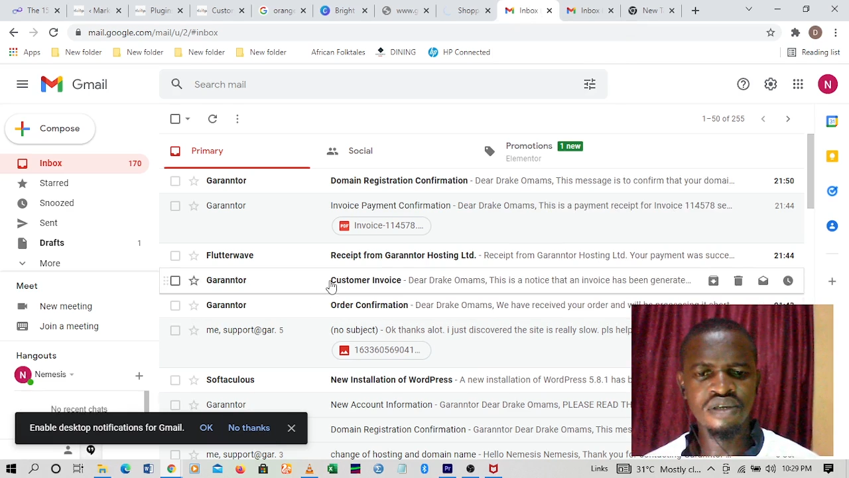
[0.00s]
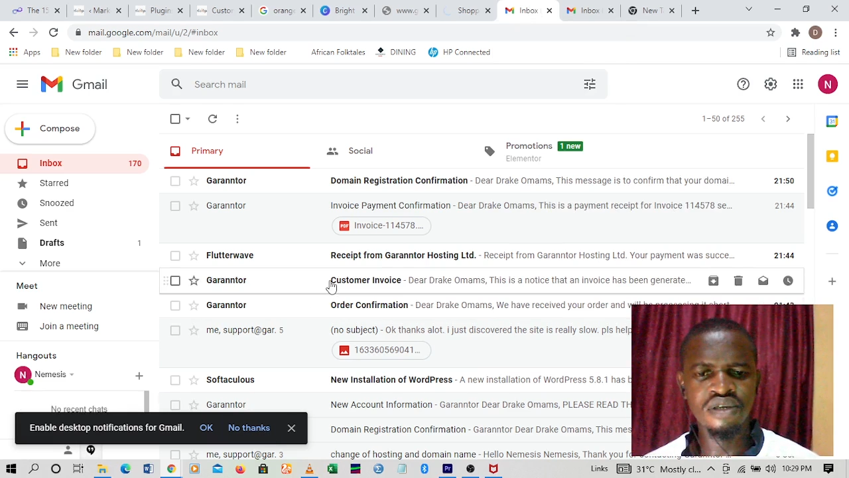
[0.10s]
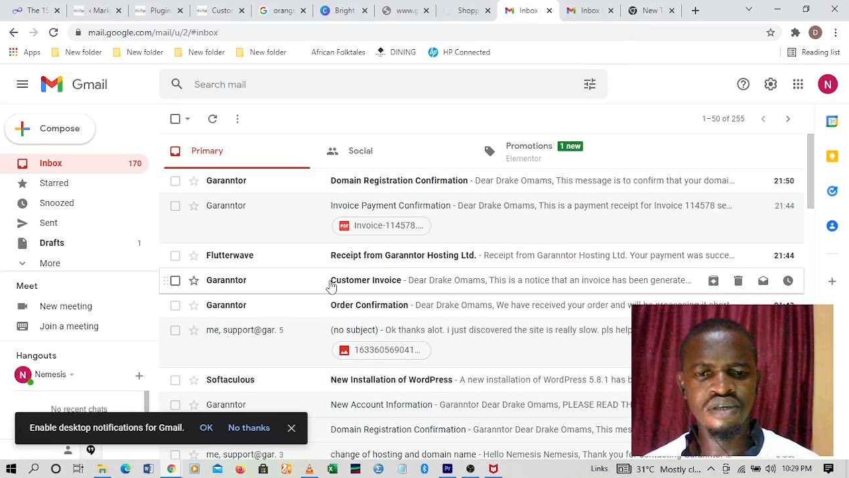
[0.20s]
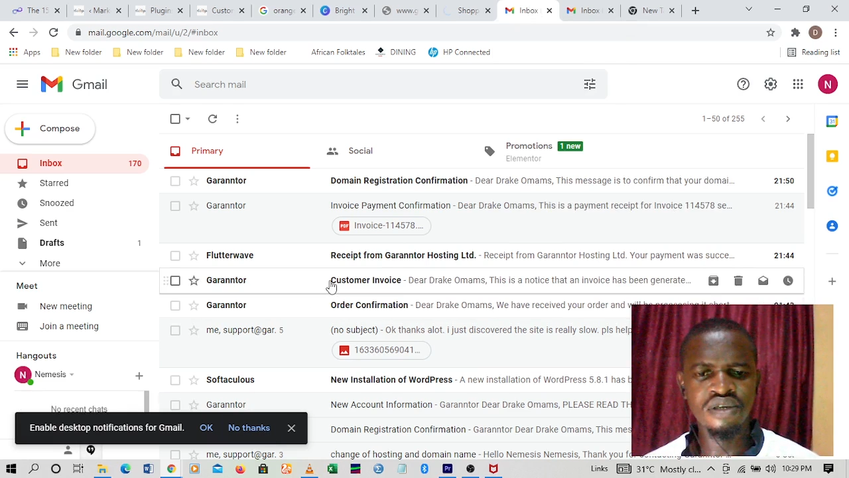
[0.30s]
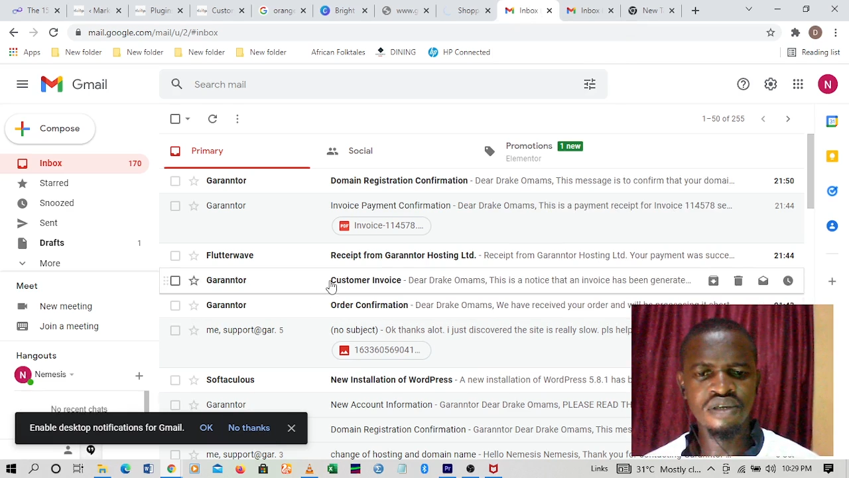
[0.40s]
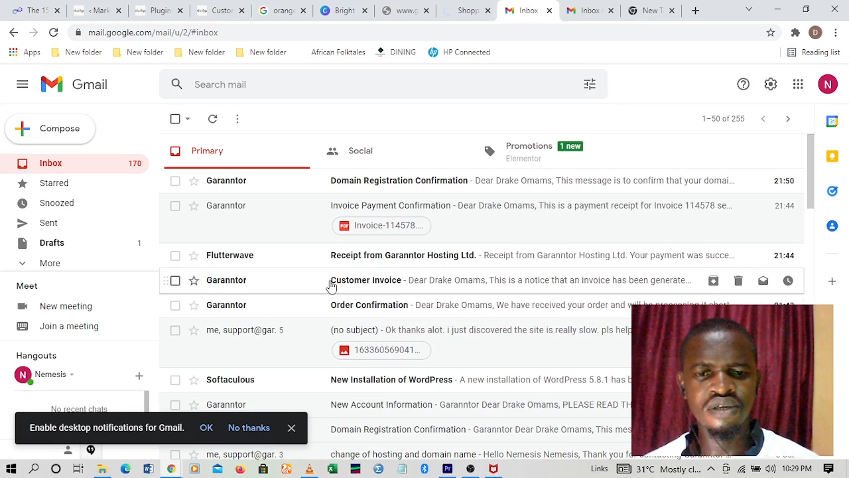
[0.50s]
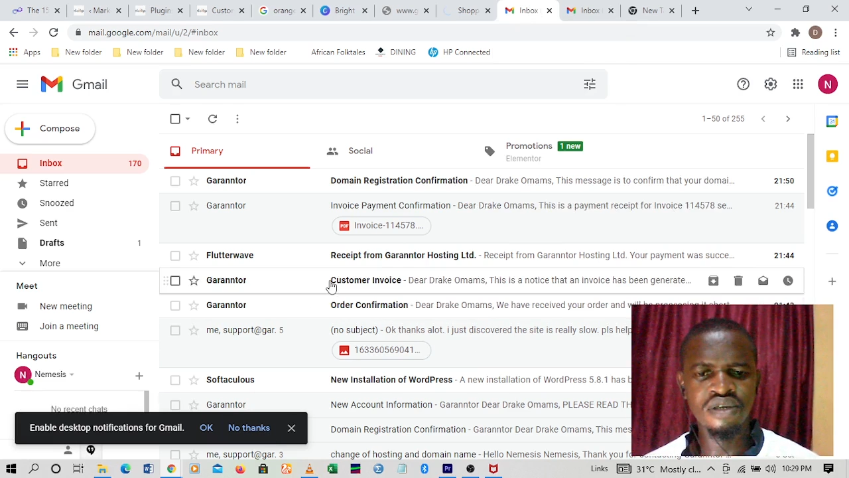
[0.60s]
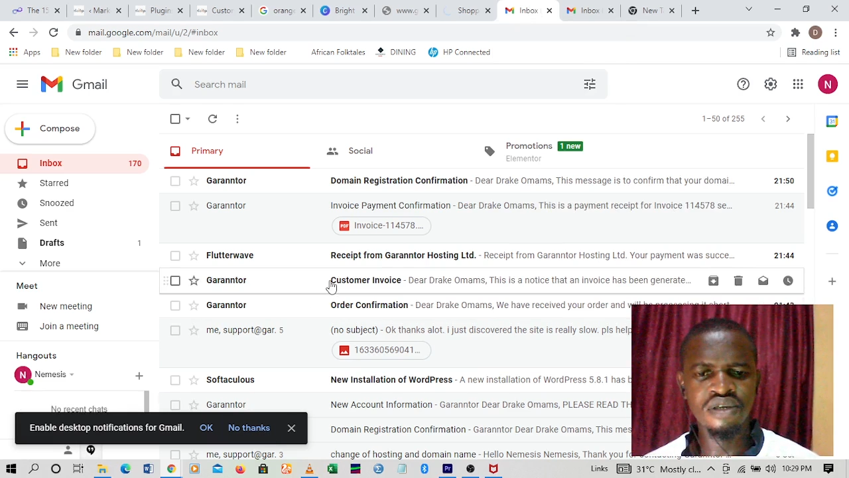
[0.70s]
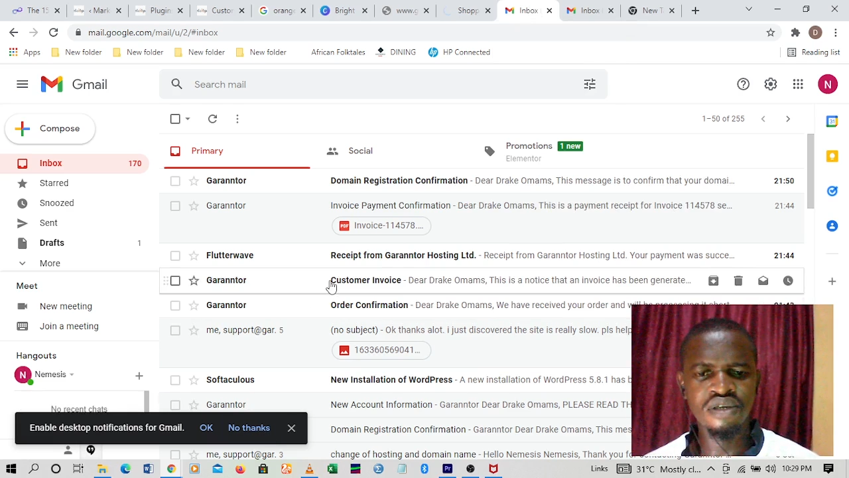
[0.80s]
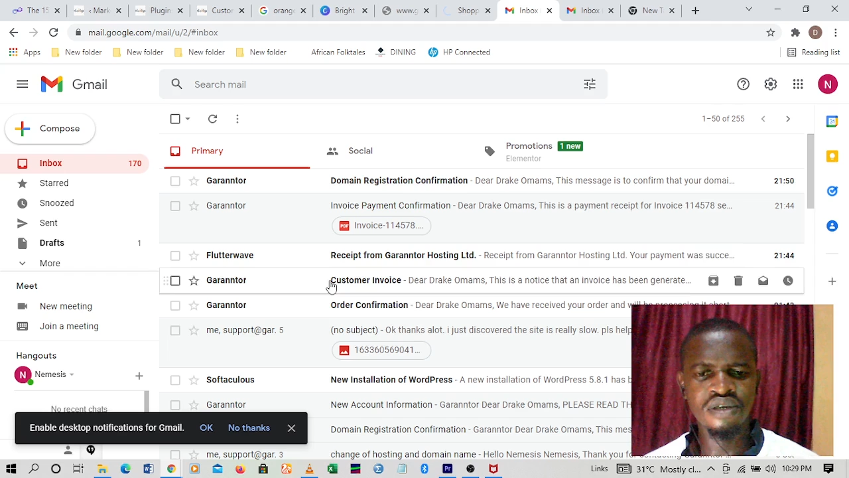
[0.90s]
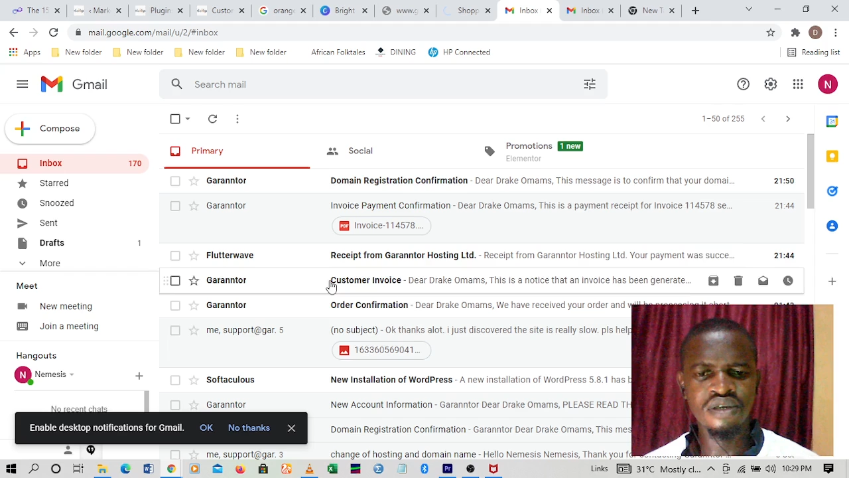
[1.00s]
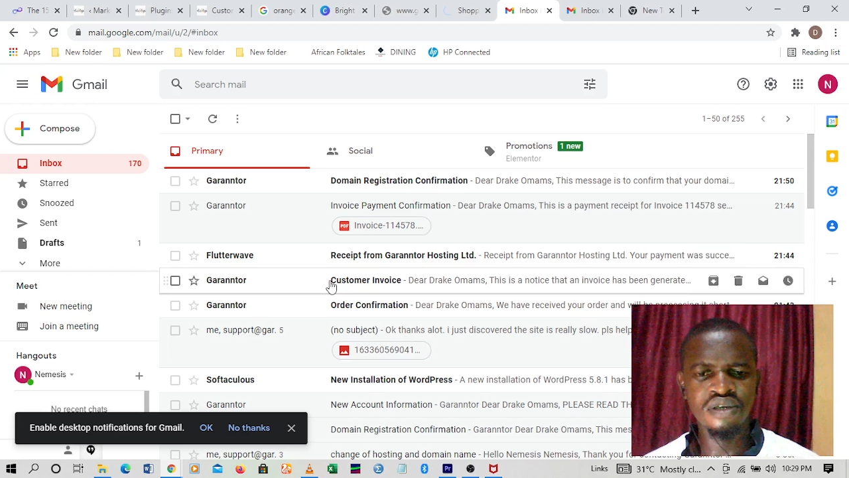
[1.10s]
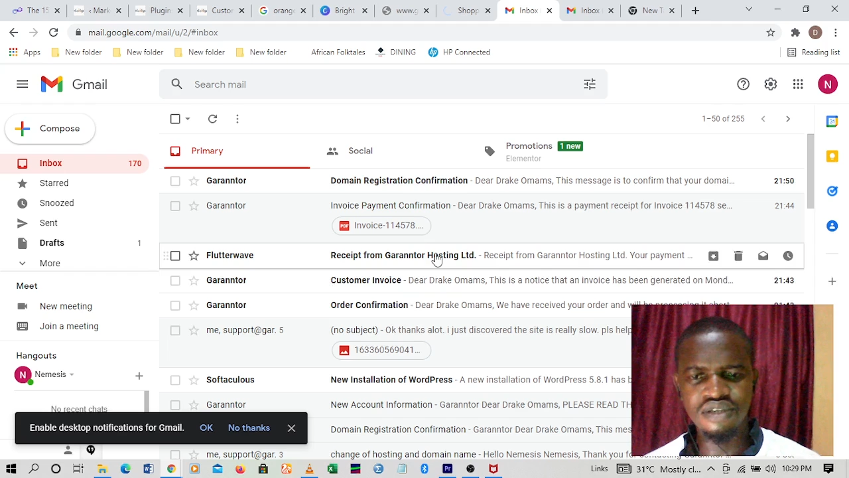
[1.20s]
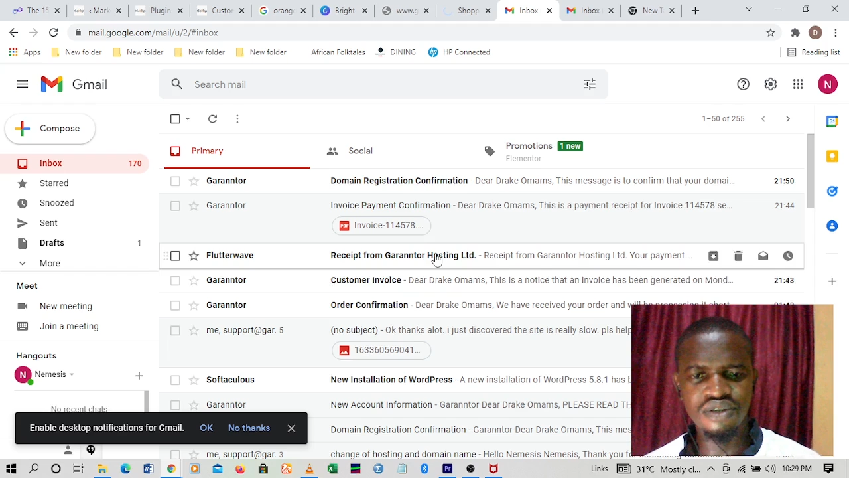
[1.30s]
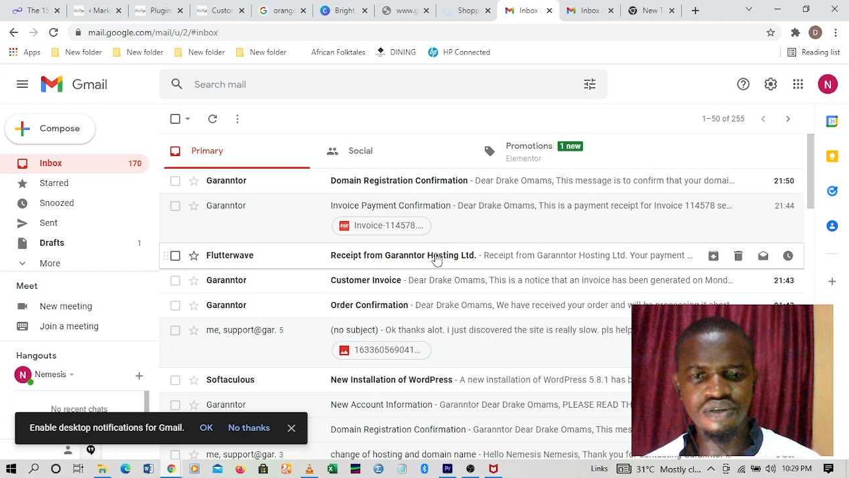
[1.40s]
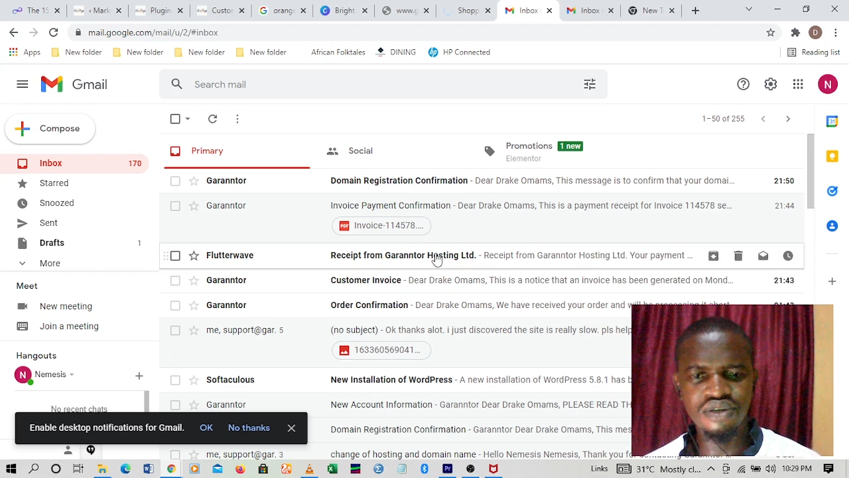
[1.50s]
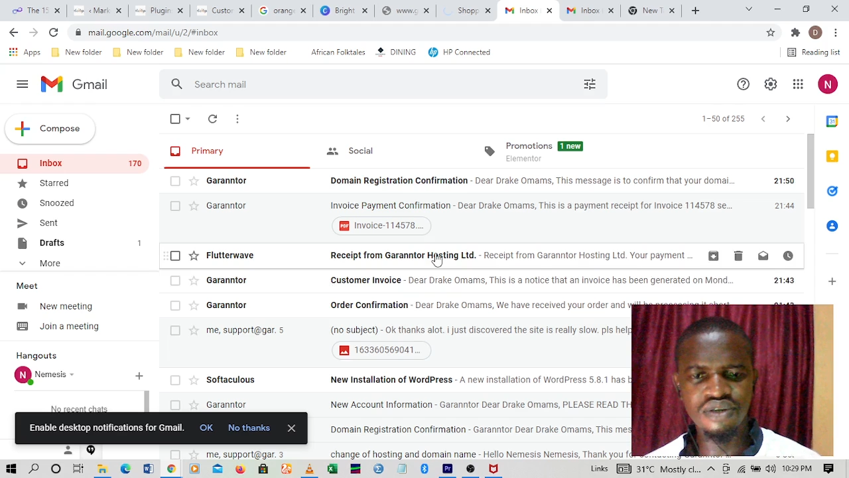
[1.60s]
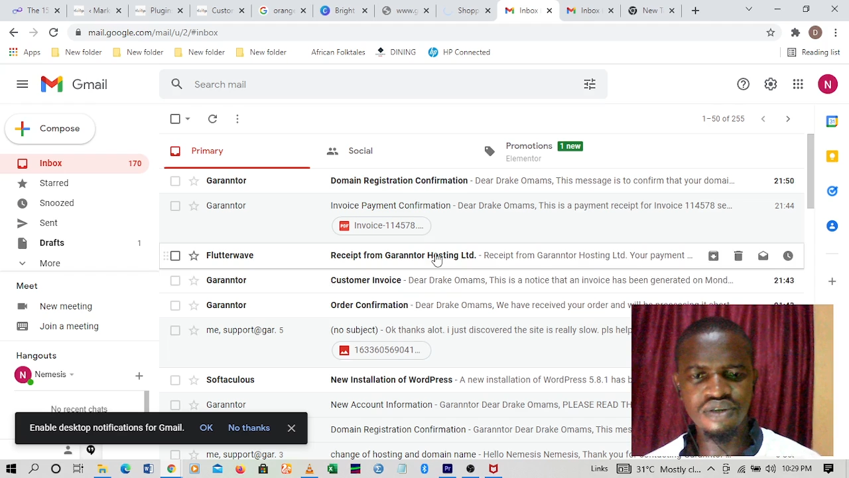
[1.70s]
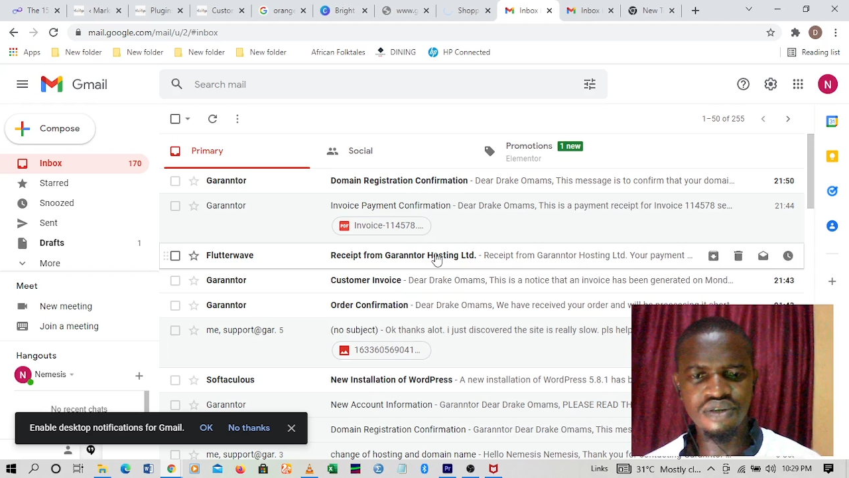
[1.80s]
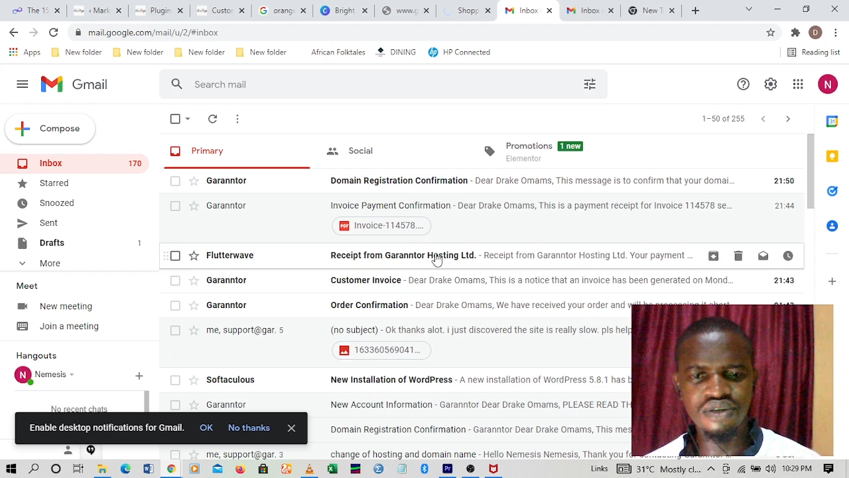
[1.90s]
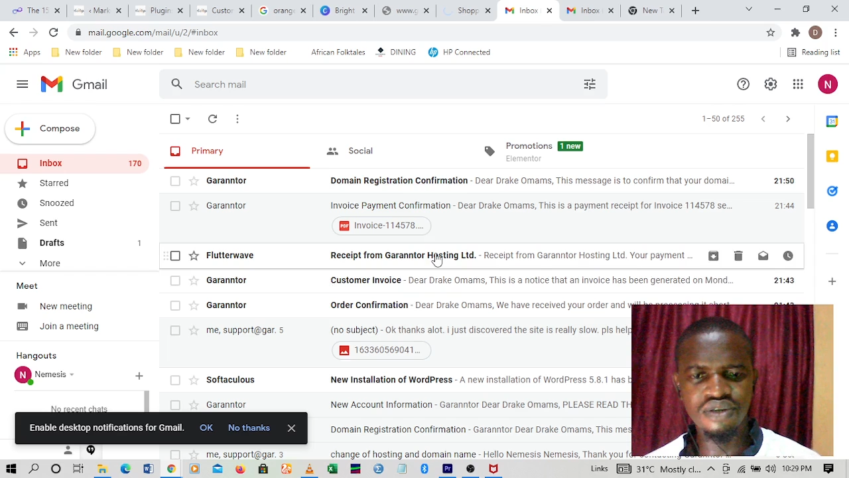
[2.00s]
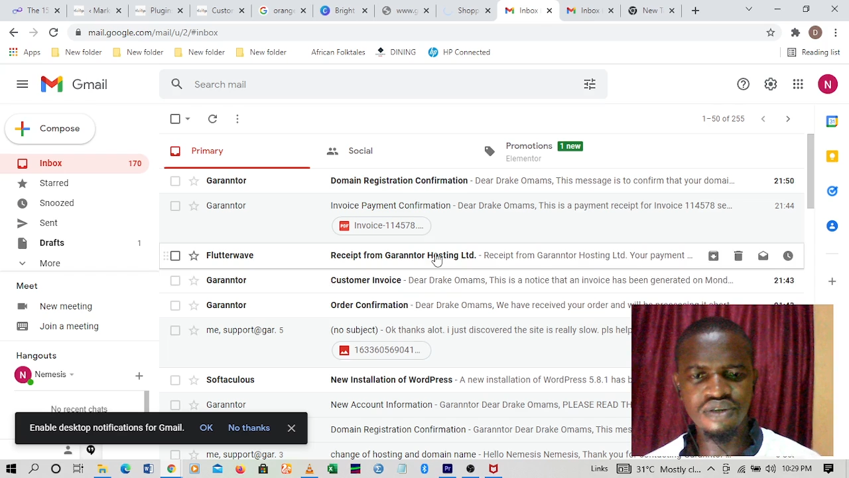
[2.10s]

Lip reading: receipt from guarantor hosting,